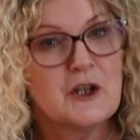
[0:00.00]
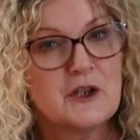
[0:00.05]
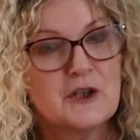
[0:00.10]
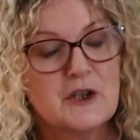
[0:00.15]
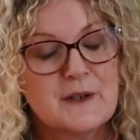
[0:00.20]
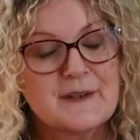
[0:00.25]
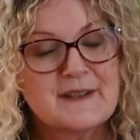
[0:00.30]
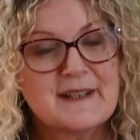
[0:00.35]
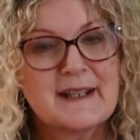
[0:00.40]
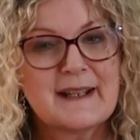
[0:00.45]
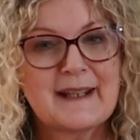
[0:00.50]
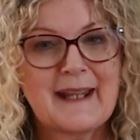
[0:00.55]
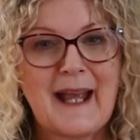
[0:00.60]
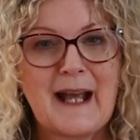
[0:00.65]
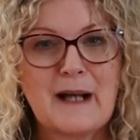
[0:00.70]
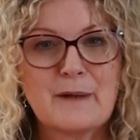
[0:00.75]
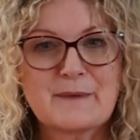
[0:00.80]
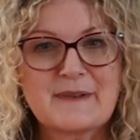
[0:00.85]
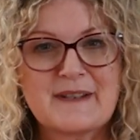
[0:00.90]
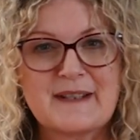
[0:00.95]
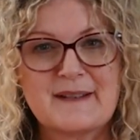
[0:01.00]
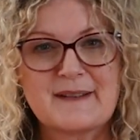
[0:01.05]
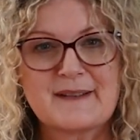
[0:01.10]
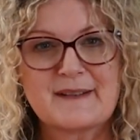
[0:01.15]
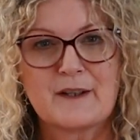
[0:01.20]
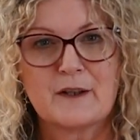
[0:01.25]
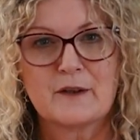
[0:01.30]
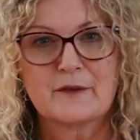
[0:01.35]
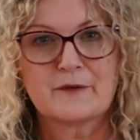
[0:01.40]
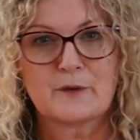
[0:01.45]
Using accounting
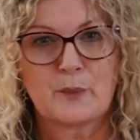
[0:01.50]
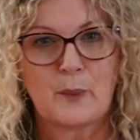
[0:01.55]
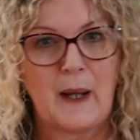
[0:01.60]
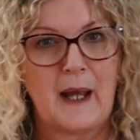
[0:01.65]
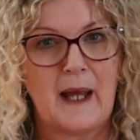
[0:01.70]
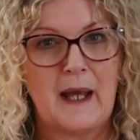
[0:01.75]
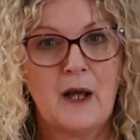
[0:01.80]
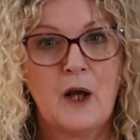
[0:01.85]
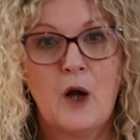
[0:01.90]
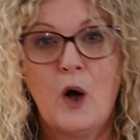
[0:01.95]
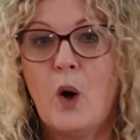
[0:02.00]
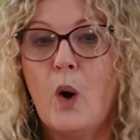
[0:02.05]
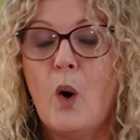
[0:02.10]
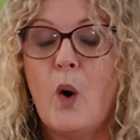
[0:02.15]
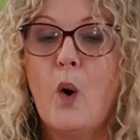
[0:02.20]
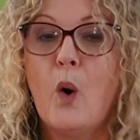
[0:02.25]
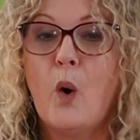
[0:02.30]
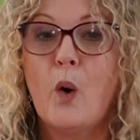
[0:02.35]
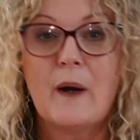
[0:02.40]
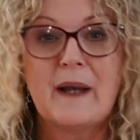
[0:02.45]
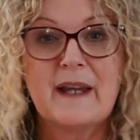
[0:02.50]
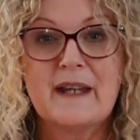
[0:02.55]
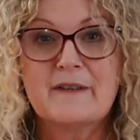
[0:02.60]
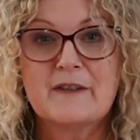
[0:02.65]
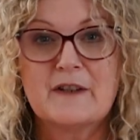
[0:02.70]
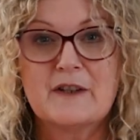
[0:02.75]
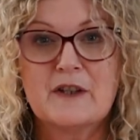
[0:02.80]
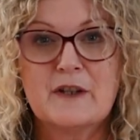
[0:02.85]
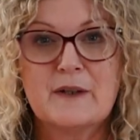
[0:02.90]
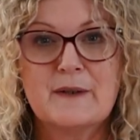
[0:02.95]
software or
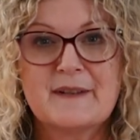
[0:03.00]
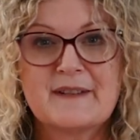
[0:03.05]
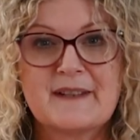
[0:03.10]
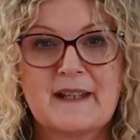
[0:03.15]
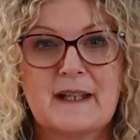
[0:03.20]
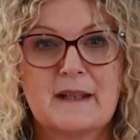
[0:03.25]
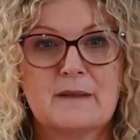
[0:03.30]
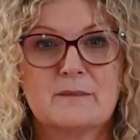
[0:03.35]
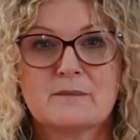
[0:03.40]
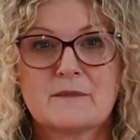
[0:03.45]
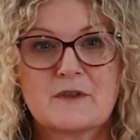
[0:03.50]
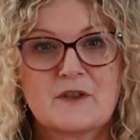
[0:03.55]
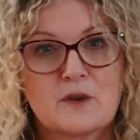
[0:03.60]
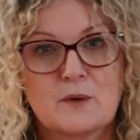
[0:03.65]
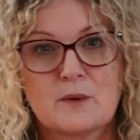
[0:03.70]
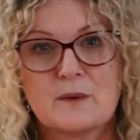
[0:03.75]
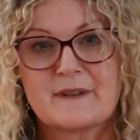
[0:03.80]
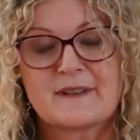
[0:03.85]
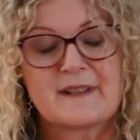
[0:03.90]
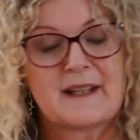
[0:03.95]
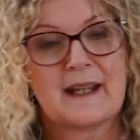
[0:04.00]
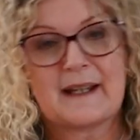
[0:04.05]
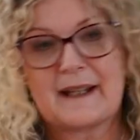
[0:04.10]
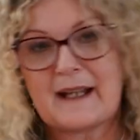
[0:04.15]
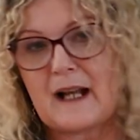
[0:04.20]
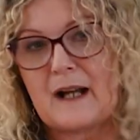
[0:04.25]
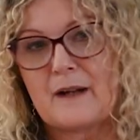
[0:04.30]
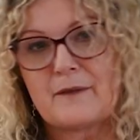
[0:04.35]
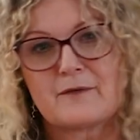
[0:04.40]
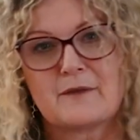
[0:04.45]
even using tools like
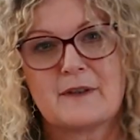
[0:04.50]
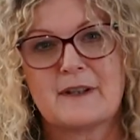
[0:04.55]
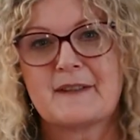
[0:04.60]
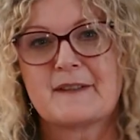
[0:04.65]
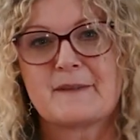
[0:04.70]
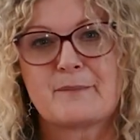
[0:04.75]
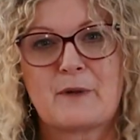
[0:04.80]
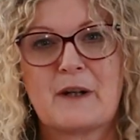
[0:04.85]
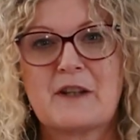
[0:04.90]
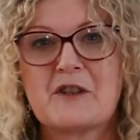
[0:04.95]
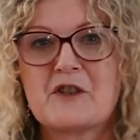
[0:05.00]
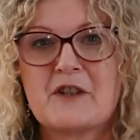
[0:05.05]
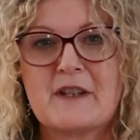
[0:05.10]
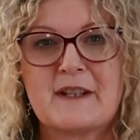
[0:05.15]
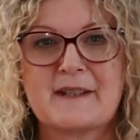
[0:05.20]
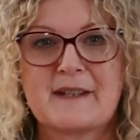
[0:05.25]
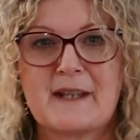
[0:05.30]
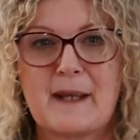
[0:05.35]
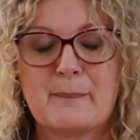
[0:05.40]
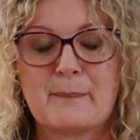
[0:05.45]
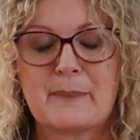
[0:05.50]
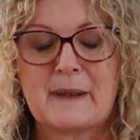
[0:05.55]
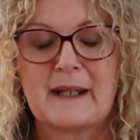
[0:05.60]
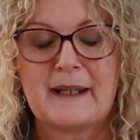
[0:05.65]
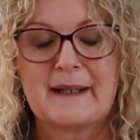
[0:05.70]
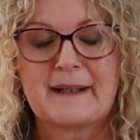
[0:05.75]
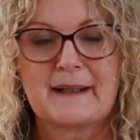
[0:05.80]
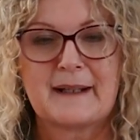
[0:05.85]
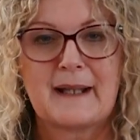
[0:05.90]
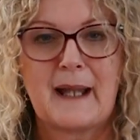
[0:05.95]
our free spreadsheet
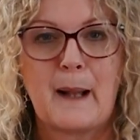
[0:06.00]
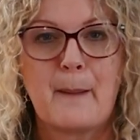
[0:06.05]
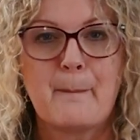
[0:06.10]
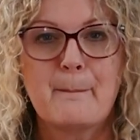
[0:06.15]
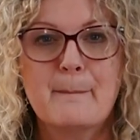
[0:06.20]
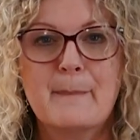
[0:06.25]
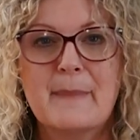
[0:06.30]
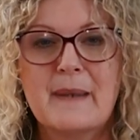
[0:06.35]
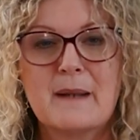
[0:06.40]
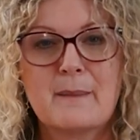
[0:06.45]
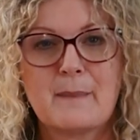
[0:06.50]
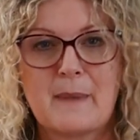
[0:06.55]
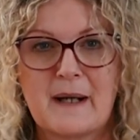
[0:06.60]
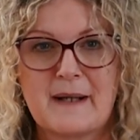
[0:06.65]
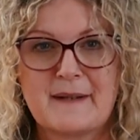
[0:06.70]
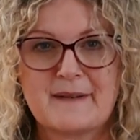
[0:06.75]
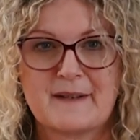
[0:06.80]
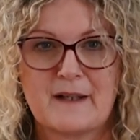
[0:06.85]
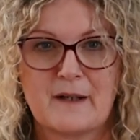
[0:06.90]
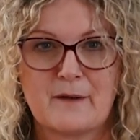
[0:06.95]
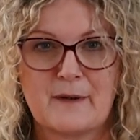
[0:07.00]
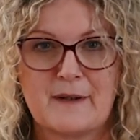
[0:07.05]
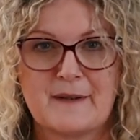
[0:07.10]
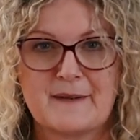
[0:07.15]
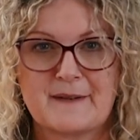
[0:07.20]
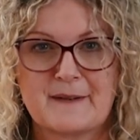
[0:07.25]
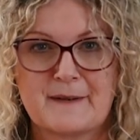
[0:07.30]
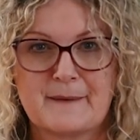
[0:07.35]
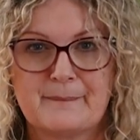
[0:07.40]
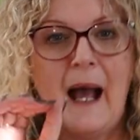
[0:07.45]
template can help minimize
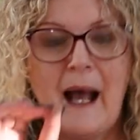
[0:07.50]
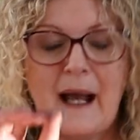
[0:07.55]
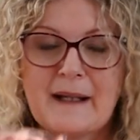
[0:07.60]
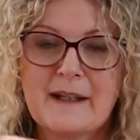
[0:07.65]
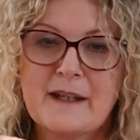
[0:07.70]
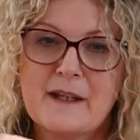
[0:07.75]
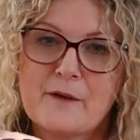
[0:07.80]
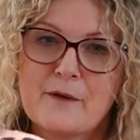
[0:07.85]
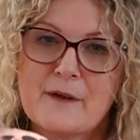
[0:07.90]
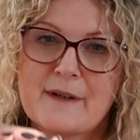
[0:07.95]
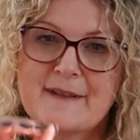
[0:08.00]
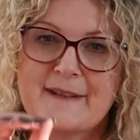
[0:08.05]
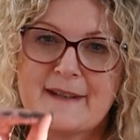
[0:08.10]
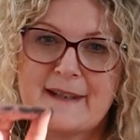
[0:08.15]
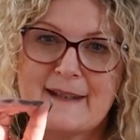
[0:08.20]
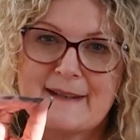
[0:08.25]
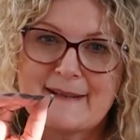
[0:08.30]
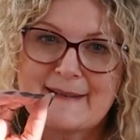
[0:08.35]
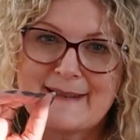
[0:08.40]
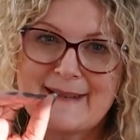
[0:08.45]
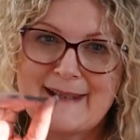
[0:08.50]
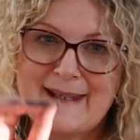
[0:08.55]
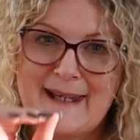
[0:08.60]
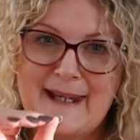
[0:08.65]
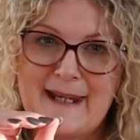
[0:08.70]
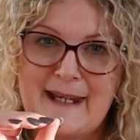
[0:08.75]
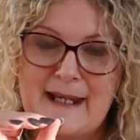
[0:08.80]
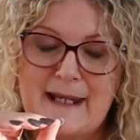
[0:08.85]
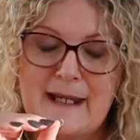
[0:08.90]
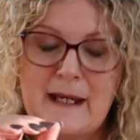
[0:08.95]
errors. Accuracy is
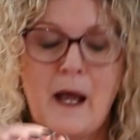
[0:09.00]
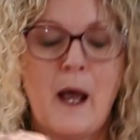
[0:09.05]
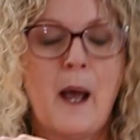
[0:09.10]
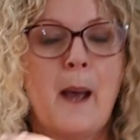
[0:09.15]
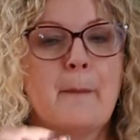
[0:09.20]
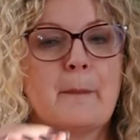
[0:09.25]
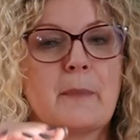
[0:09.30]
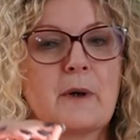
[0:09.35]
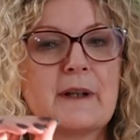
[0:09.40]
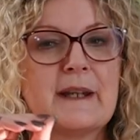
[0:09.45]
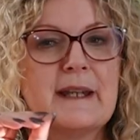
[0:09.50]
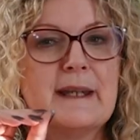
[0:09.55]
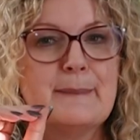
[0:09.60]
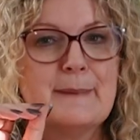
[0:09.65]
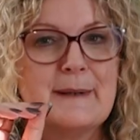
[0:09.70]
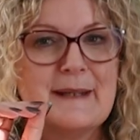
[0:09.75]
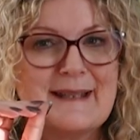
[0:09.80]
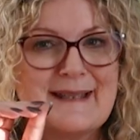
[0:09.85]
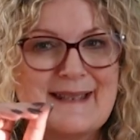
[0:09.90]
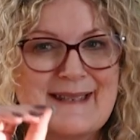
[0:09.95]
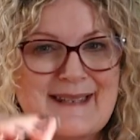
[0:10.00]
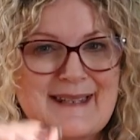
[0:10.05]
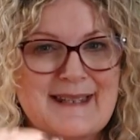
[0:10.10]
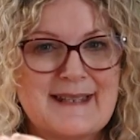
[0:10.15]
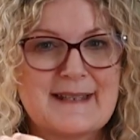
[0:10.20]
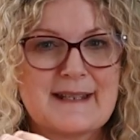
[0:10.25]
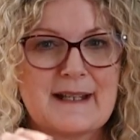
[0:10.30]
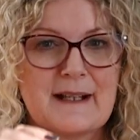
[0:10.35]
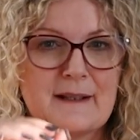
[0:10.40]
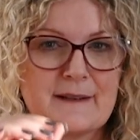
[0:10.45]
key, but keeping
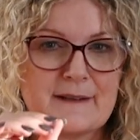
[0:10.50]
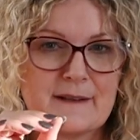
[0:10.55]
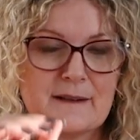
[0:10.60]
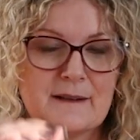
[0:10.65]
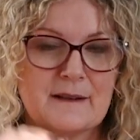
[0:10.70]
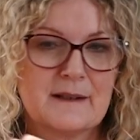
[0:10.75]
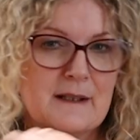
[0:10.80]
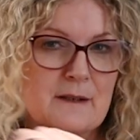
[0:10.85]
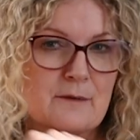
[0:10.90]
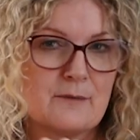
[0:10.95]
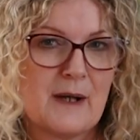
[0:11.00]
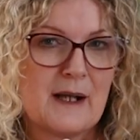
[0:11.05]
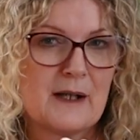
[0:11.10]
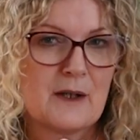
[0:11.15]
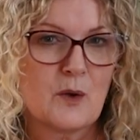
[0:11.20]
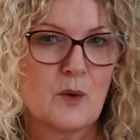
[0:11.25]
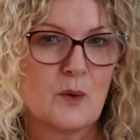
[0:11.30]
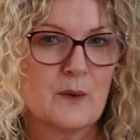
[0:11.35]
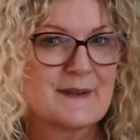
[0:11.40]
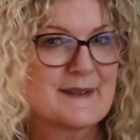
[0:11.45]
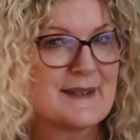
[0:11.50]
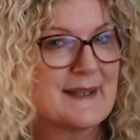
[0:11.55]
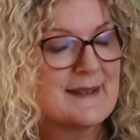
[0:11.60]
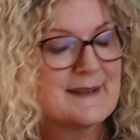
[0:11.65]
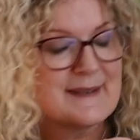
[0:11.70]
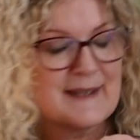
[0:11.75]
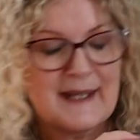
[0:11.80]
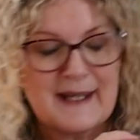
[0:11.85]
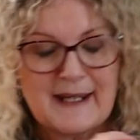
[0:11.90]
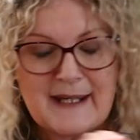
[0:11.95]
detailed and clear records
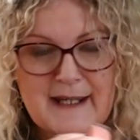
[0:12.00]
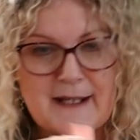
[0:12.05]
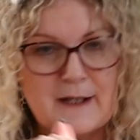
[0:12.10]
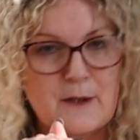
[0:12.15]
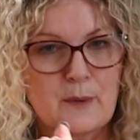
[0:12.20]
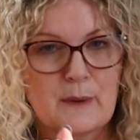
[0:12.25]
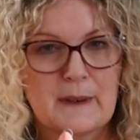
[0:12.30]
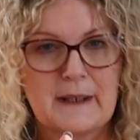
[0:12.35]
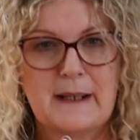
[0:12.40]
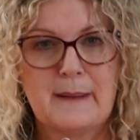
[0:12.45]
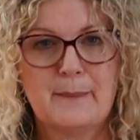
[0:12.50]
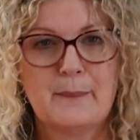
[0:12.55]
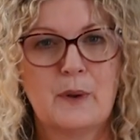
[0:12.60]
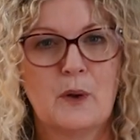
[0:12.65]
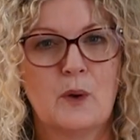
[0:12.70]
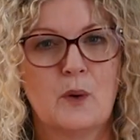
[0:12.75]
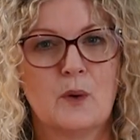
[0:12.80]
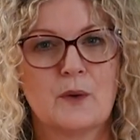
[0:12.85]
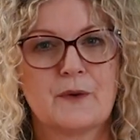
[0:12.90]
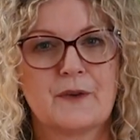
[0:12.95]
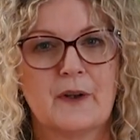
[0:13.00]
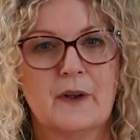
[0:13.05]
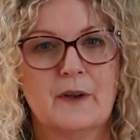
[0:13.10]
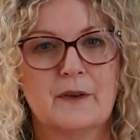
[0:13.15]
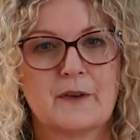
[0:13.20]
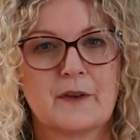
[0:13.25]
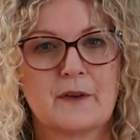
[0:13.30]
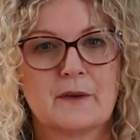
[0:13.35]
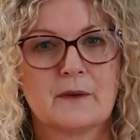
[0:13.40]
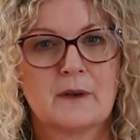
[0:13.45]
is equally
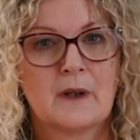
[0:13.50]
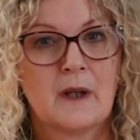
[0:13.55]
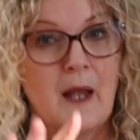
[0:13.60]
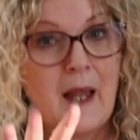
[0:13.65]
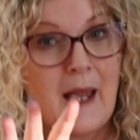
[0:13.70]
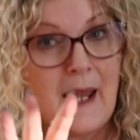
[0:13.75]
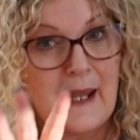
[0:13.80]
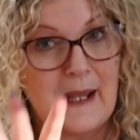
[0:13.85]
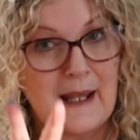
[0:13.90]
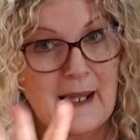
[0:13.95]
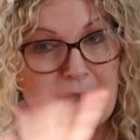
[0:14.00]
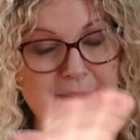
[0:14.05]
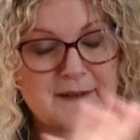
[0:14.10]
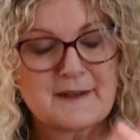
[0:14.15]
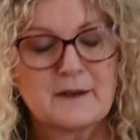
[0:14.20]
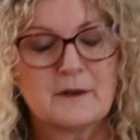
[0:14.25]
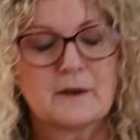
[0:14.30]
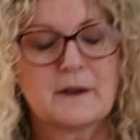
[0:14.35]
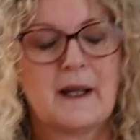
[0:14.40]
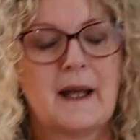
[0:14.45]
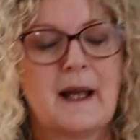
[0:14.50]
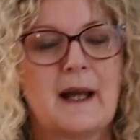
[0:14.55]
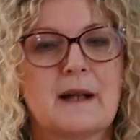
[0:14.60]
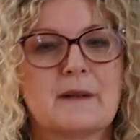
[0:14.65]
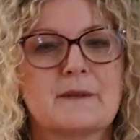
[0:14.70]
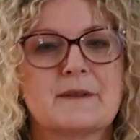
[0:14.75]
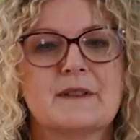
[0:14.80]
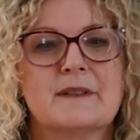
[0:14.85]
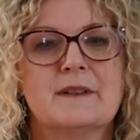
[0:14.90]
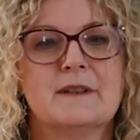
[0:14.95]
important. Let's look at
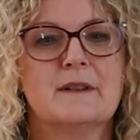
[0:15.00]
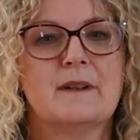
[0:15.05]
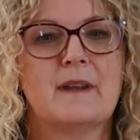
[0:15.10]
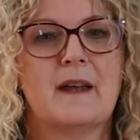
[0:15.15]
how to do